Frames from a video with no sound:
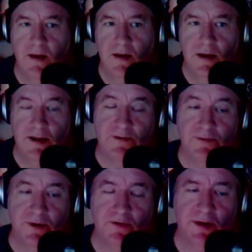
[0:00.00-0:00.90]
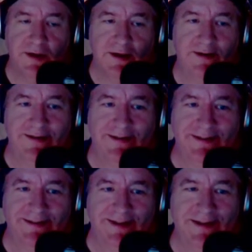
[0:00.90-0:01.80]
And that's pretty cool, I guess.
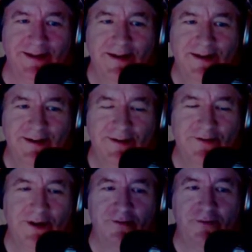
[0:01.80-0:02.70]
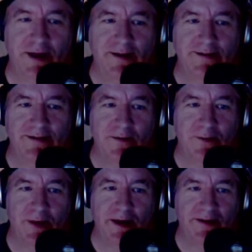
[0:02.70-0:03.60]
If you love plants, coming
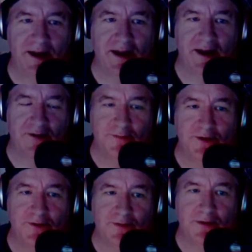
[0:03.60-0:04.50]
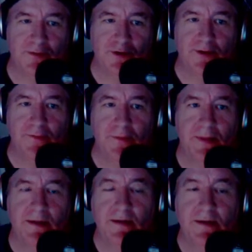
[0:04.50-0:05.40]
back to take care of them is pretty important.
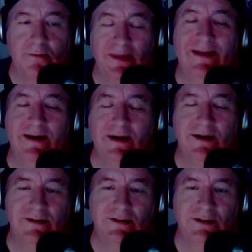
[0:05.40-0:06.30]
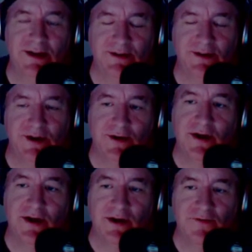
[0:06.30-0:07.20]
Because chances are you're
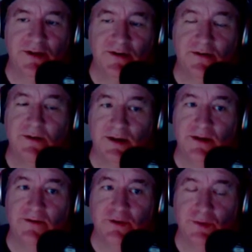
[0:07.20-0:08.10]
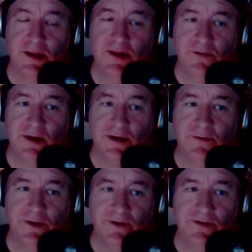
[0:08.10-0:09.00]
not going to find someone that loves your plants quite as
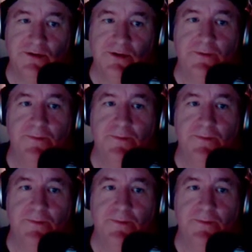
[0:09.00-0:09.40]
much as you do.